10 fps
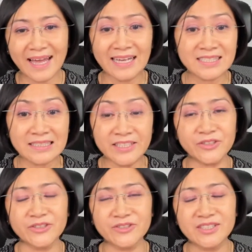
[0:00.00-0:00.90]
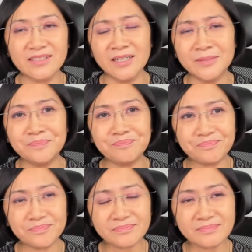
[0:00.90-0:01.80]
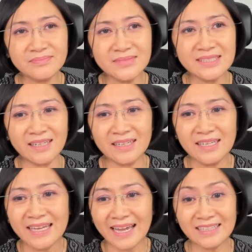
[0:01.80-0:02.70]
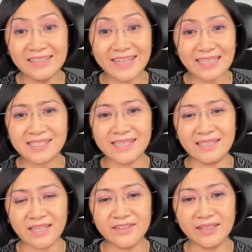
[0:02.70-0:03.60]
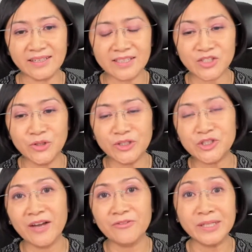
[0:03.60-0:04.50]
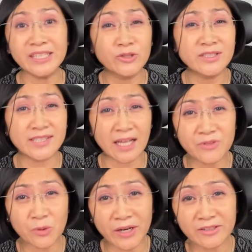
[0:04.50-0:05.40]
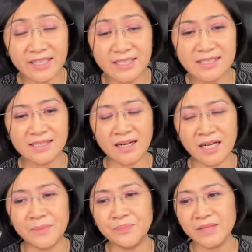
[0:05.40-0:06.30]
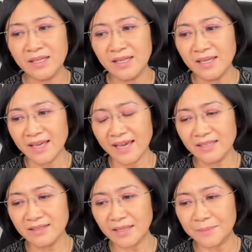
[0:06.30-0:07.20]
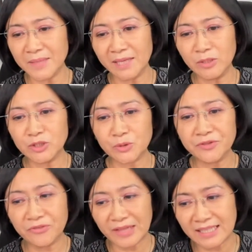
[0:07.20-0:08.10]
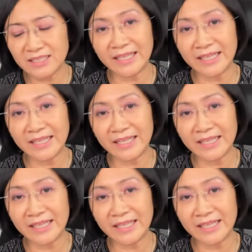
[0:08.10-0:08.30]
as leaders. Um, yeah. and in that sense, I think it's good to have really good self awareness um, and be able to reflect